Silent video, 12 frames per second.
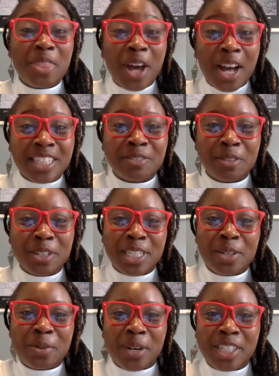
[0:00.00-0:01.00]
thoughts for
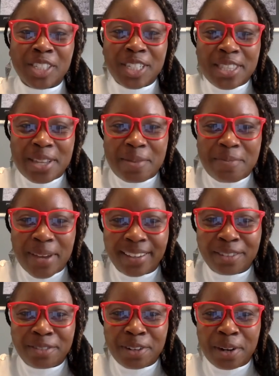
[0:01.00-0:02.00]
this question that
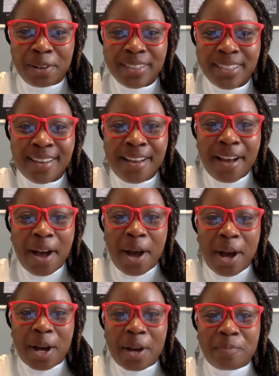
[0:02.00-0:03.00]
Becca wrote. Um,